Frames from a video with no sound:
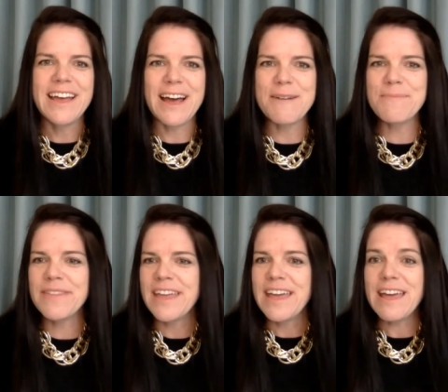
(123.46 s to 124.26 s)
Um,
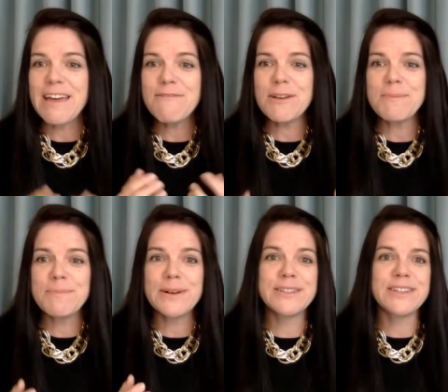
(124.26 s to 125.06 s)
every
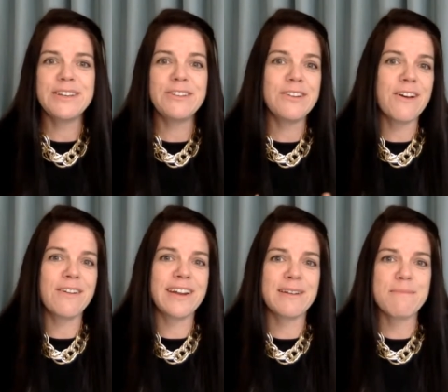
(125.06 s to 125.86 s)
person you know
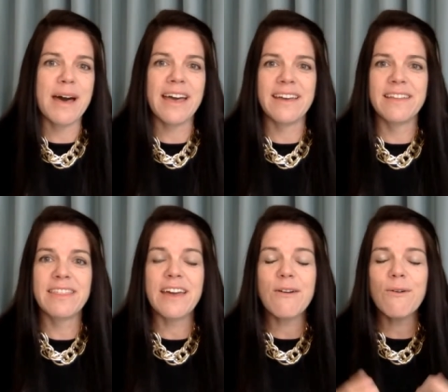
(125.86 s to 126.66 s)
and admire,
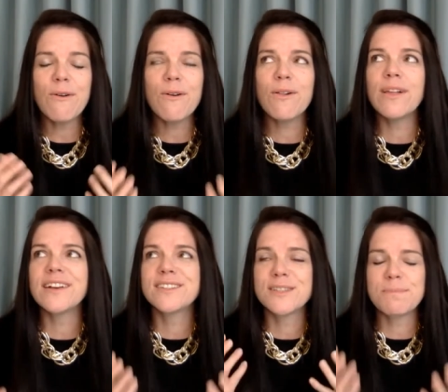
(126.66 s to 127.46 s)
they all
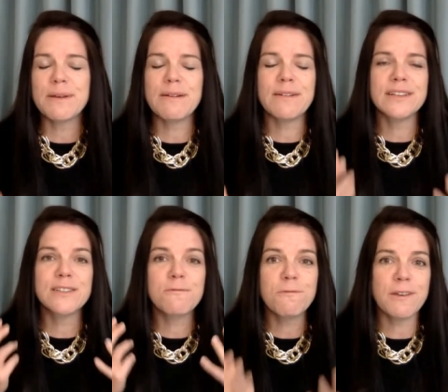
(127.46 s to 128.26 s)

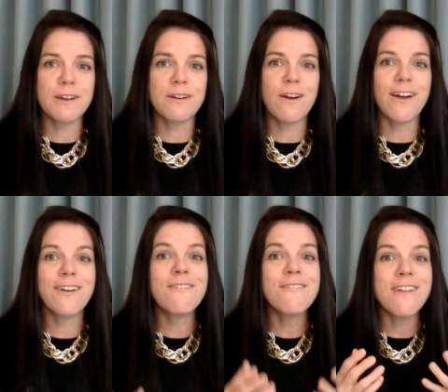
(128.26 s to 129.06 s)
experience fear on
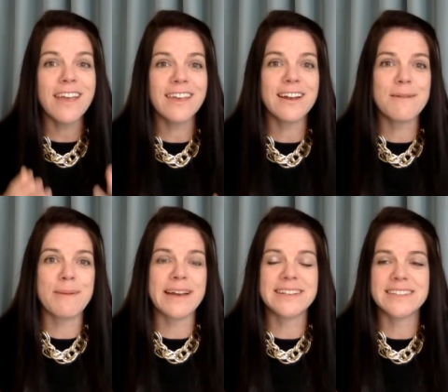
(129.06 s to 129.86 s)
a regular
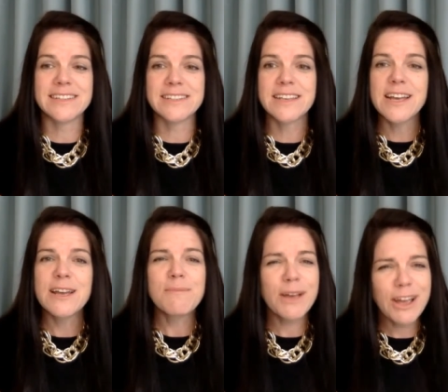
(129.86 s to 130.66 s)
basis
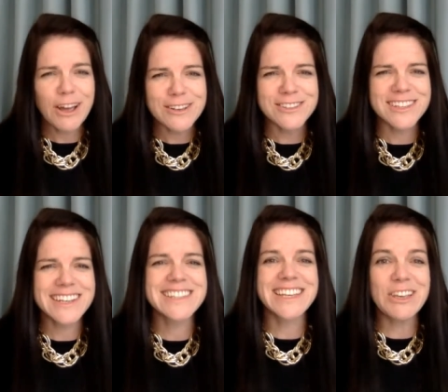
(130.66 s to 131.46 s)
because
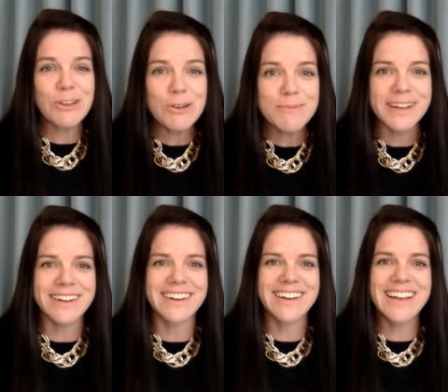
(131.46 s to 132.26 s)
it's
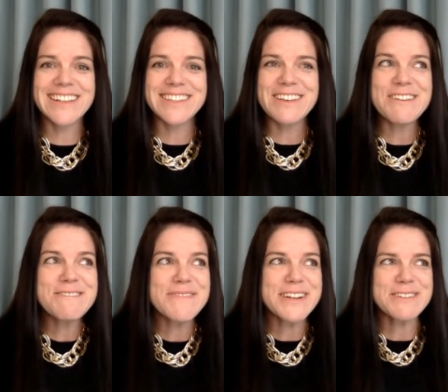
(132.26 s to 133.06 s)
human. It's
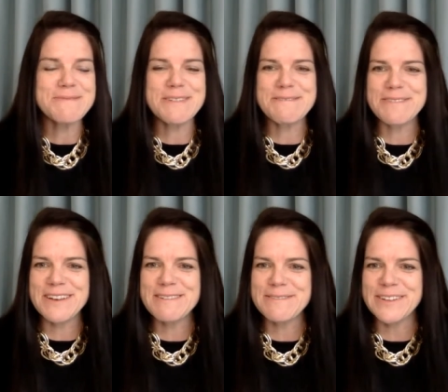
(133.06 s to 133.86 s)
human to be
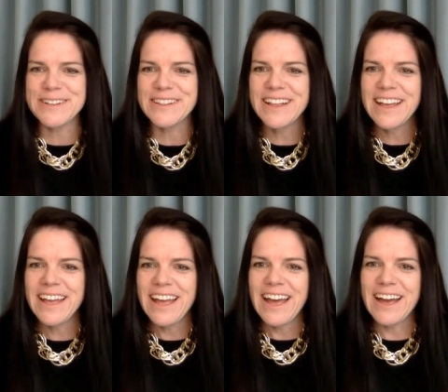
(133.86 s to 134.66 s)
fearful.
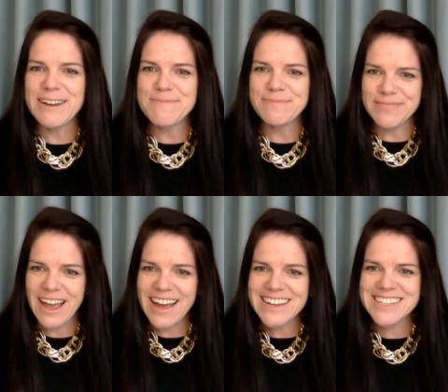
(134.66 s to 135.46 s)
Um,
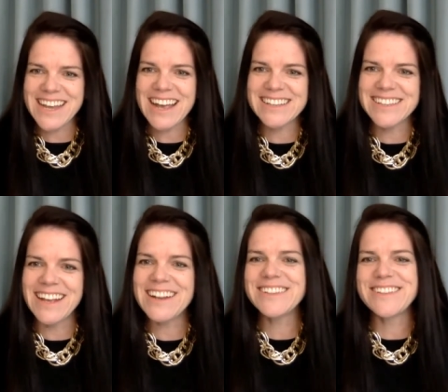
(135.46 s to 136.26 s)
hi, Shaz.
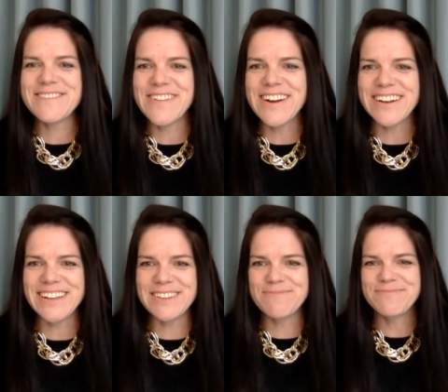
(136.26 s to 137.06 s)
Hello,
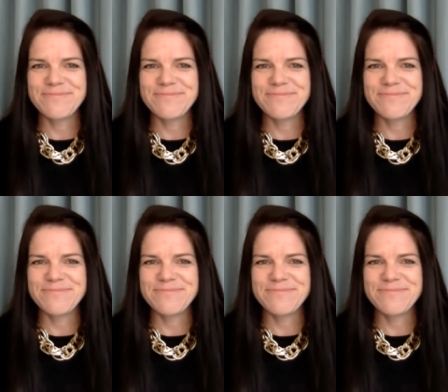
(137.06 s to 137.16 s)
Stefanie.